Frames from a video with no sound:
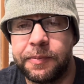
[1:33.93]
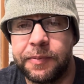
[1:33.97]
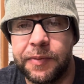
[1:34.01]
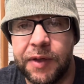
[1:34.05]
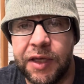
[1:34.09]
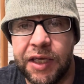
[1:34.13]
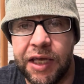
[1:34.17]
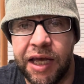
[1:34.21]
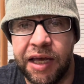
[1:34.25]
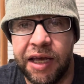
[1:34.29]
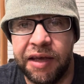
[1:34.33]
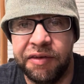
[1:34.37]

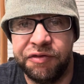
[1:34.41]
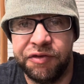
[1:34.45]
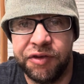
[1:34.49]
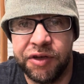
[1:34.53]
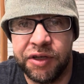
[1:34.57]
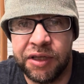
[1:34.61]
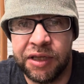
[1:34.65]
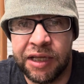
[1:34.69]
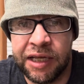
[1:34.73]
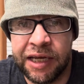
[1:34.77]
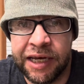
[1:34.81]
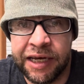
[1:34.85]
I
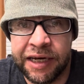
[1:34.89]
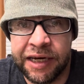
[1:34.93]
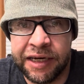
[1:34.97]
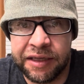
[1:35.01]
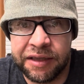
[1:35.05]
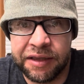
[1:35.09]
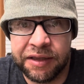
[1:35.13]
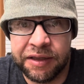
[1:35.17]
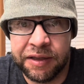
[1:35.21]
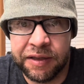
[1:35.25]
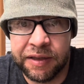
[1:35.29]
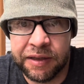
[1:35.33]
feel like
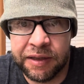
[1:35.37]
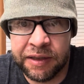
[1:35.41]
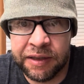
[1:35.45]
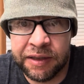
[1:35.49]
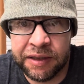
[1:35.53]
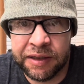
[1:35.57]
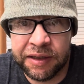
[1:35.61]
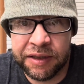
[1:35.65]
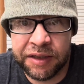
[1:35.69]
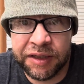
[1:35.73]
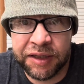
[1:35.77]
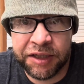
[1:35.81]

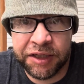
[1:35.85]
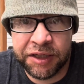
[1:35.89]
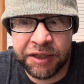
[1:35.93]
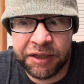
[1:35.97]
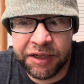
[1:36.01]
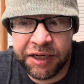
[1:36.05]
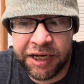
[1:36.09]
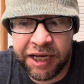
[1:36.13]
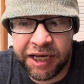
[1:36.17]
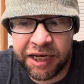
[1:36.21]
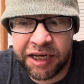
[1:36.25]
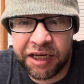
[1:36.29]
the
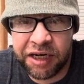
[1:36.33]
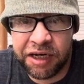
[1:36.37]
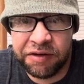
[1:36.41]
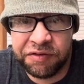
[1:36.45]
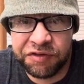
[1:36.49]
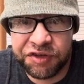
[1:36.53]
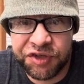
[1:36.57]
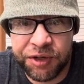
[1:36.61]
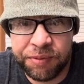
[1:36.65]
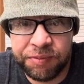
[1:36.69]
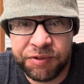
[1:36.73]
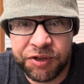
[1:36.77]
negative
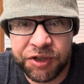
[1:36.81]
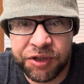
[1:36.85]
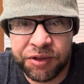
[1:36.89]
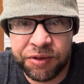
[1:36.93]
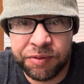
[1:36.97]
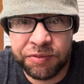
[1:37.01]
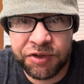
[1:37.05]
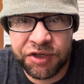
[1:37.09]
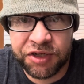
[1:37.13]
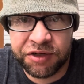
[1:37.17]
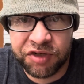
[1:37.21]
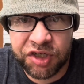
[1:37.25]

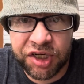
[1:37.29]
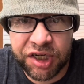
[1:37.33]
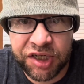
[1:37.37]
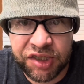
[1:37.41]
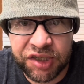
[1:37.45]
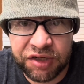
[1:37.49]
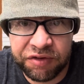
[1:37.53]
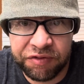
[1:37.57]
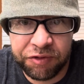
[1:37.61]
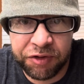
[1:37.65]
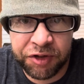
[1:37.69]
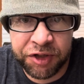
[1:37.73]
symptoms of
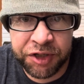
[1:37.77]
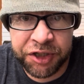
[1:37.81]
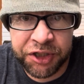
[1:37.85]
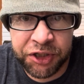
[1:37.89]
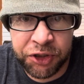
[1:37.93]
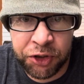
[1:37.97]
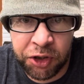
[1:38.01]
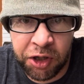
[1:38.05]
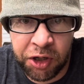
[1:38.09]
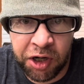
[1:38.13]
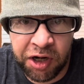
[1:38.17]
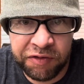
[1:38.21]
schizophrenia
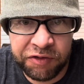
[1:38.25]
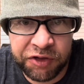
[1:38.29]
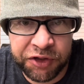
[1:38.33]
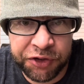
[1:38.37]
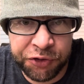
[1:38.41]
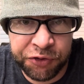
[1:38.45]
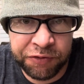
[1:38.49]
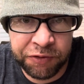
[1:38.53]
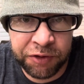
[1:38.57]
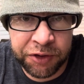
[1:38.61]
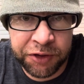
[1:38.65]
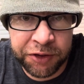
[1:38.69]
are often
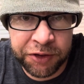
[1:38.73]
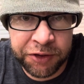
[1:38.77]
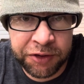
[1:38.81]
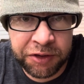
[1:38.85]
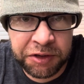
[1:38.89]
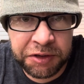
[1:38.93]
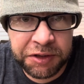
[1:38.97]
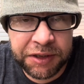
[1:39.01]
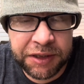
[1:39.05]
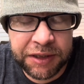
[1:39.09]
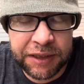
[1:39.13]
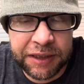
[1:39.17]

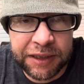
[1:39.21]
overlooked